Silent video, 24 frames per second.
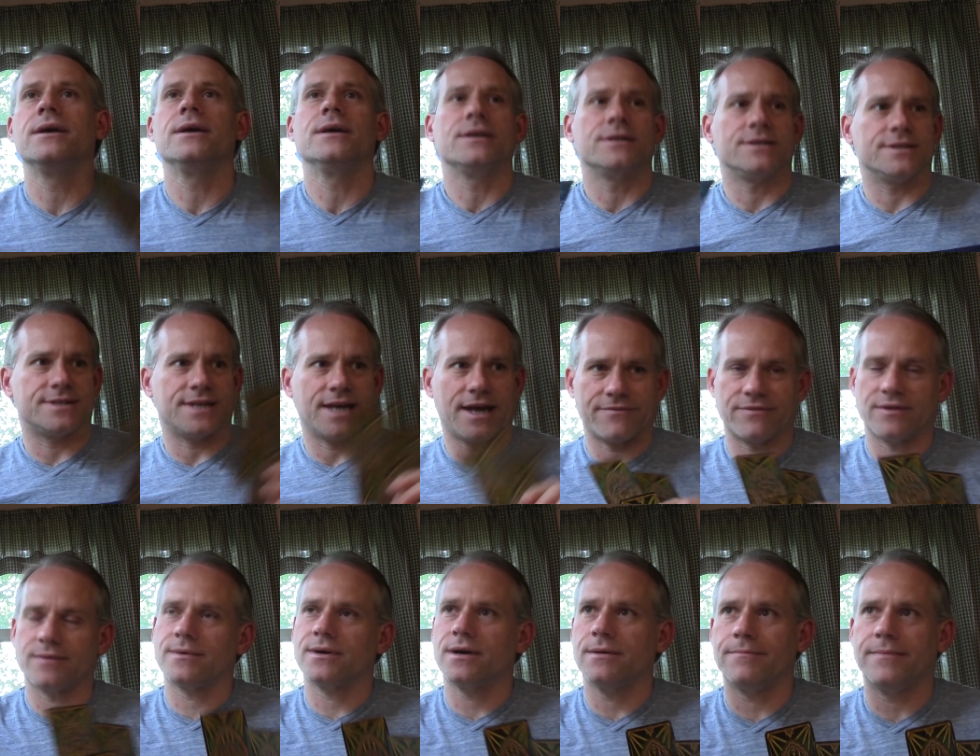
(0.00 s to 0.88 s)
just have
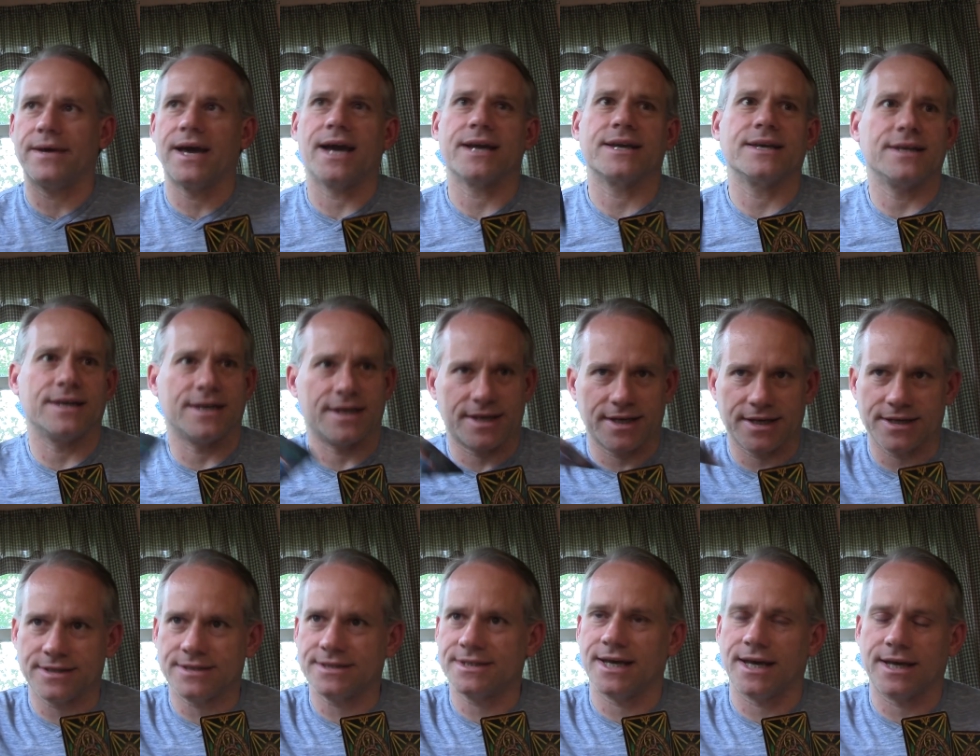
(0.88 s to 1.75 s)
them come back and get
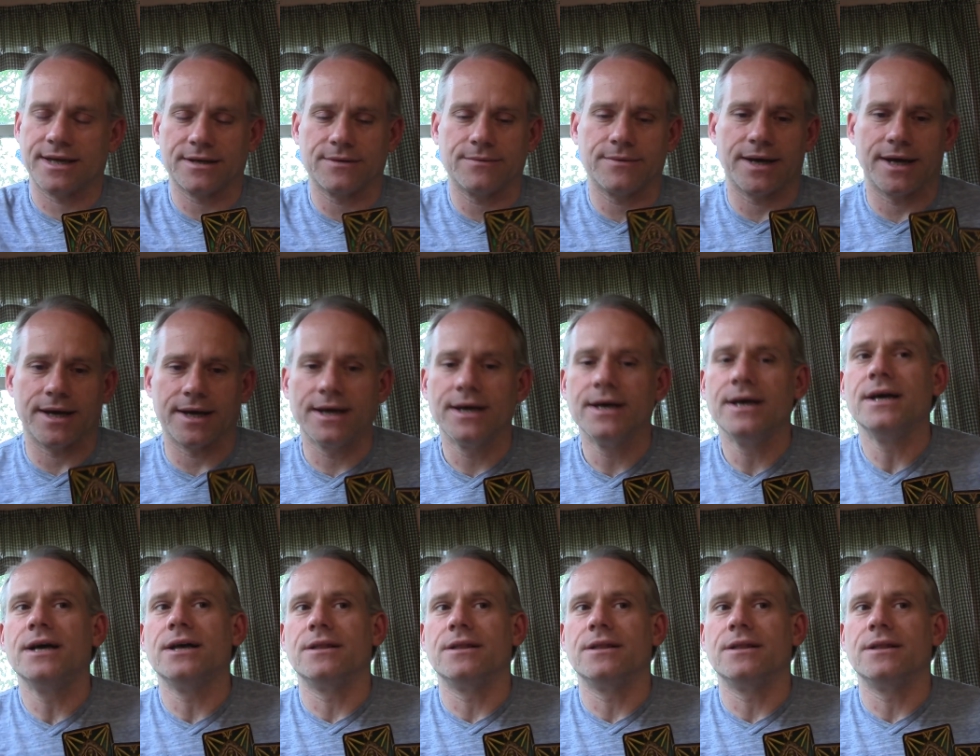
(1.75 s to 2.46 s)
it and take it away